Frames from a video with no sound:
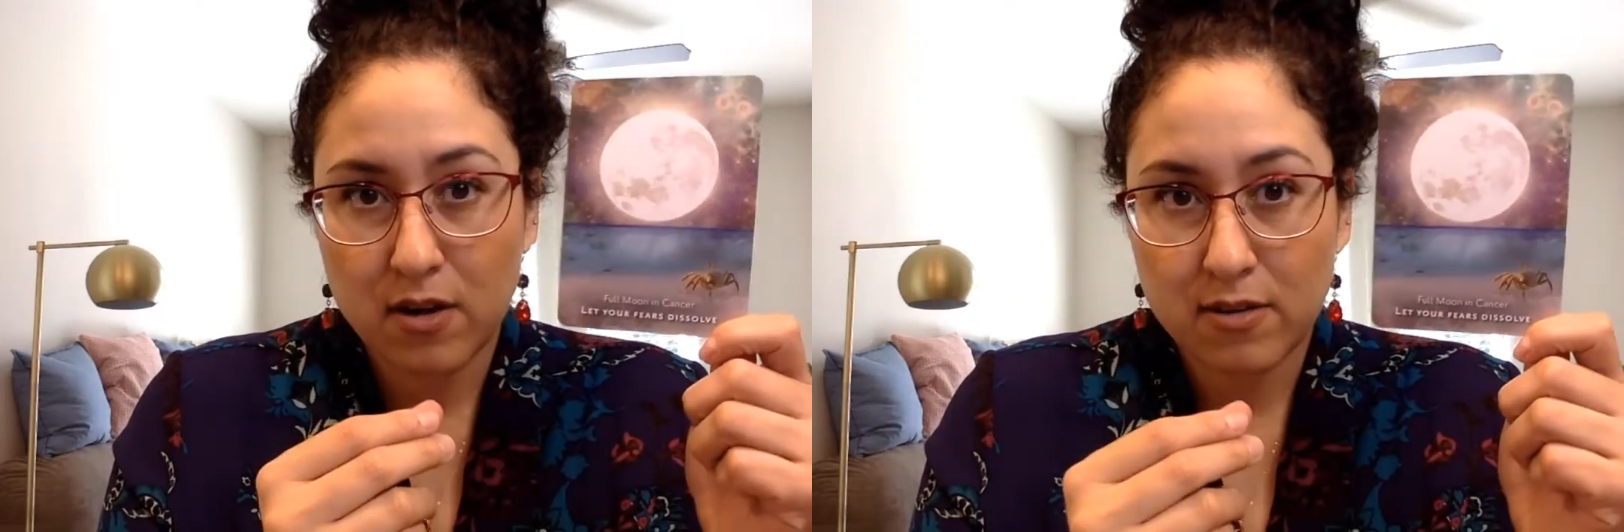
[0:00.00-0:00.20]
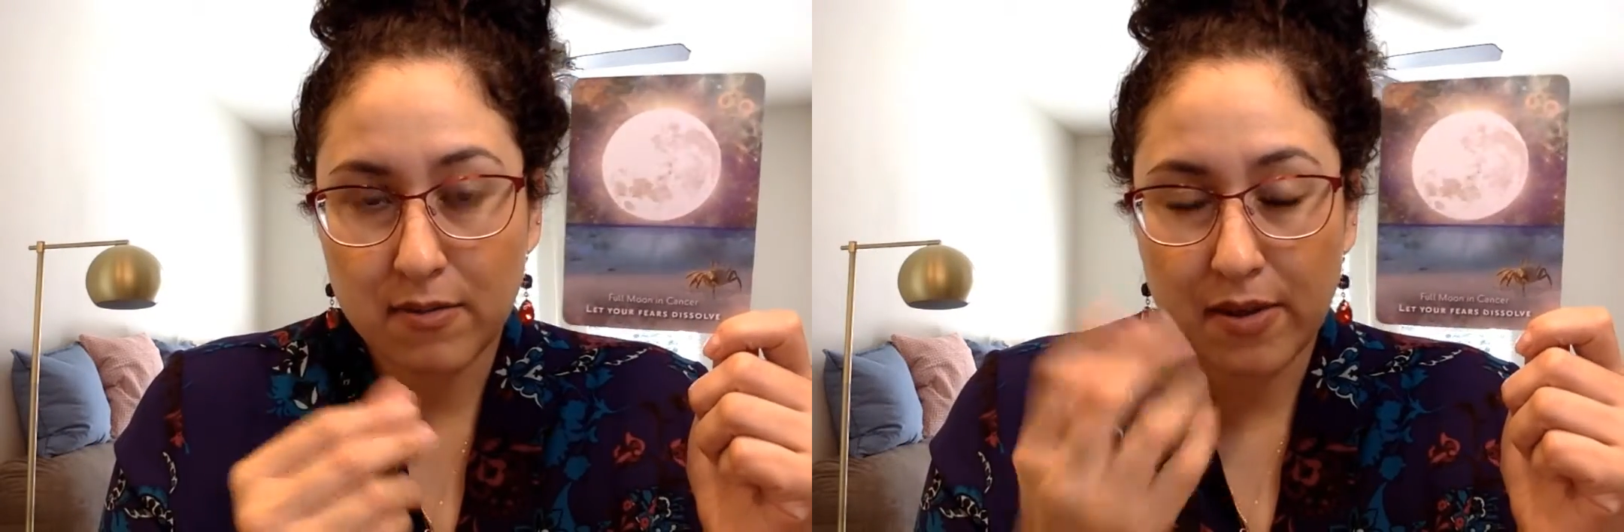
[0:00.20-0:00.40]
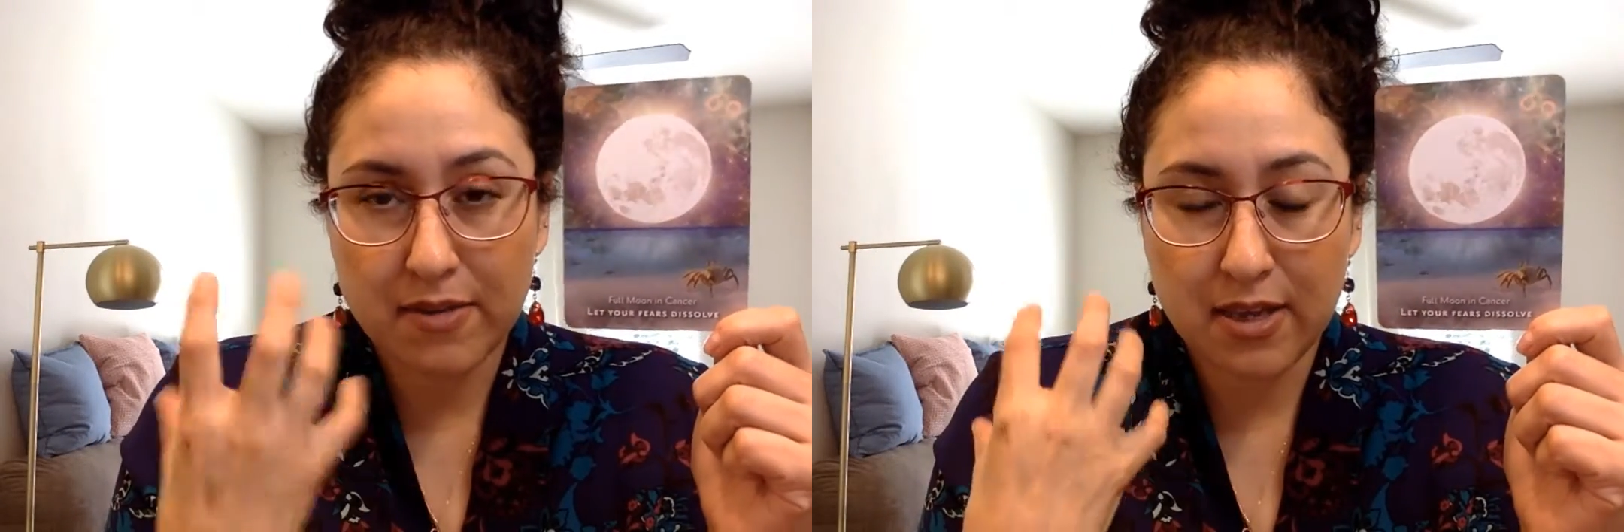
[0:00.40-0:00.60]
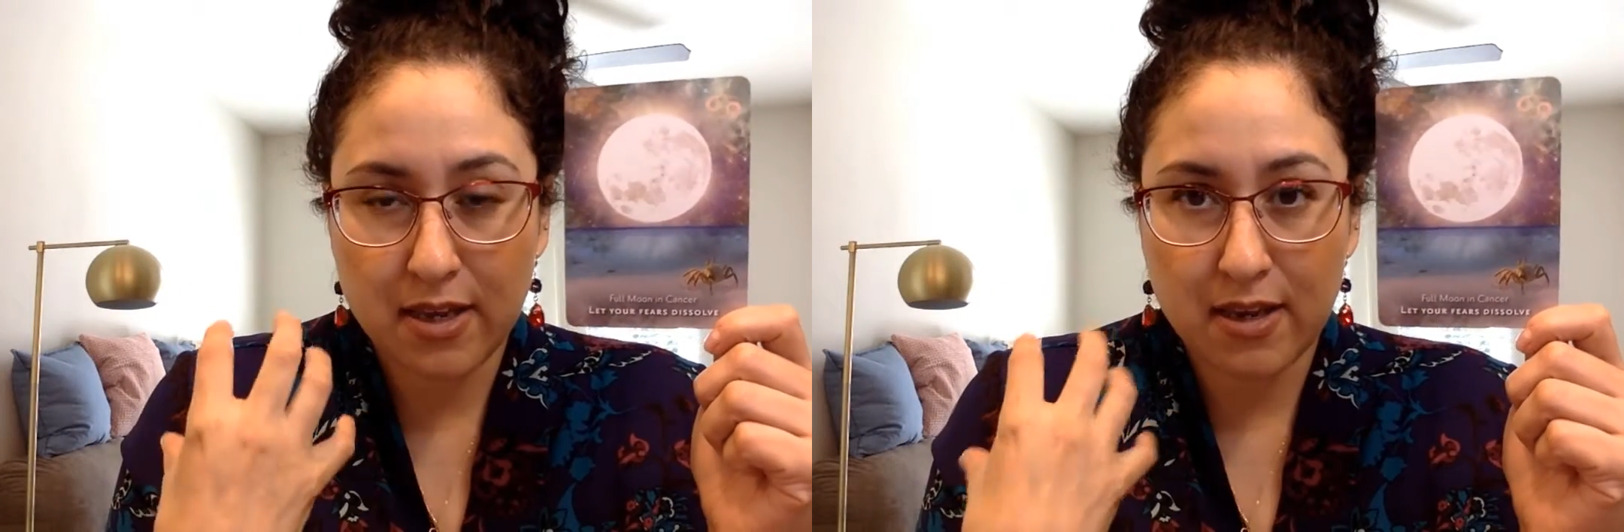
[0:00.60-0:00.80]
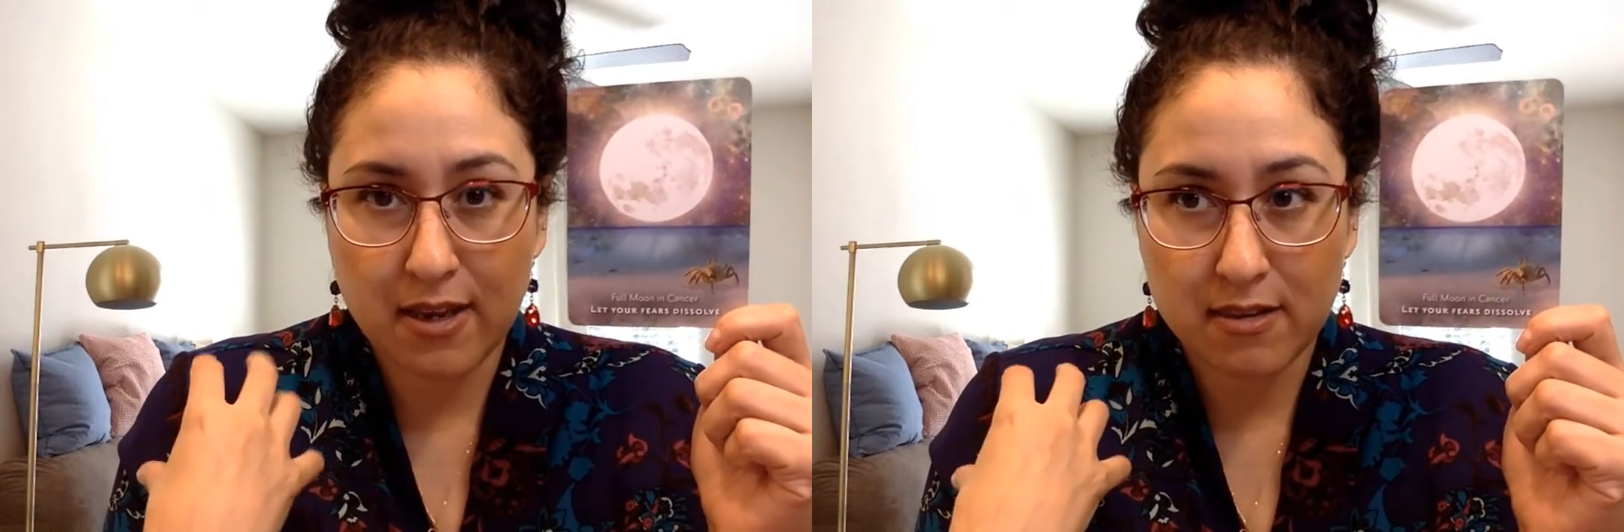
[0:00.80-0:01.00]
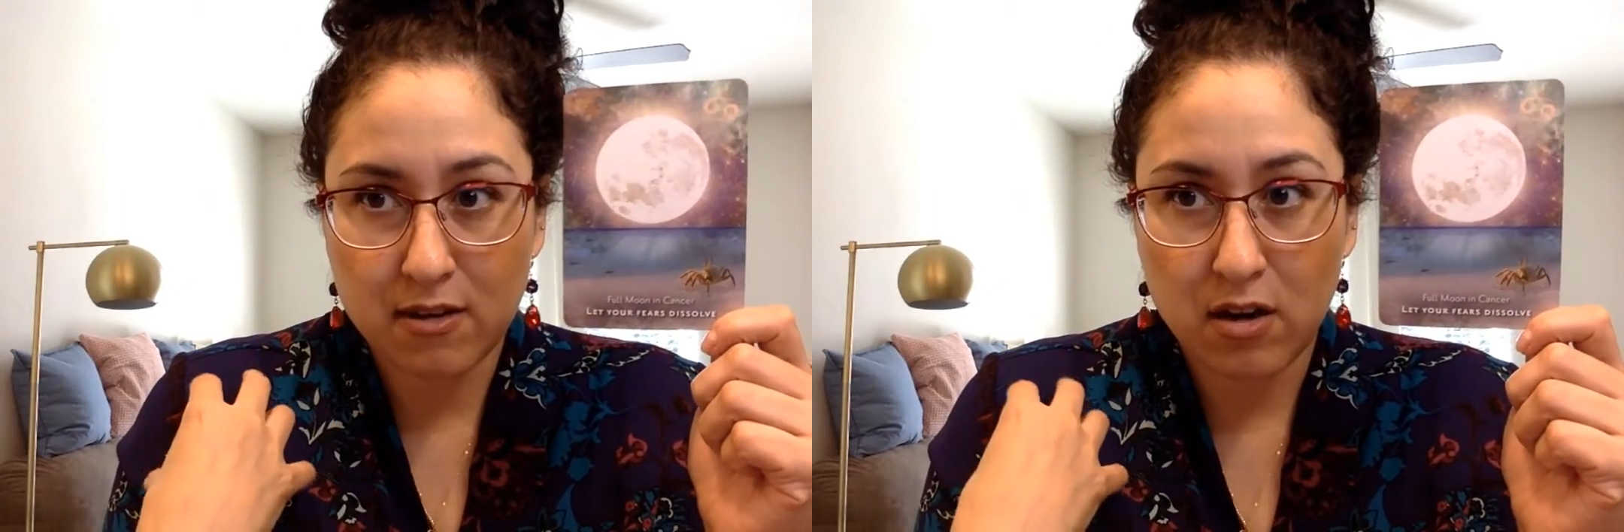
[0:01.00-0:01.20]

sometimes it gets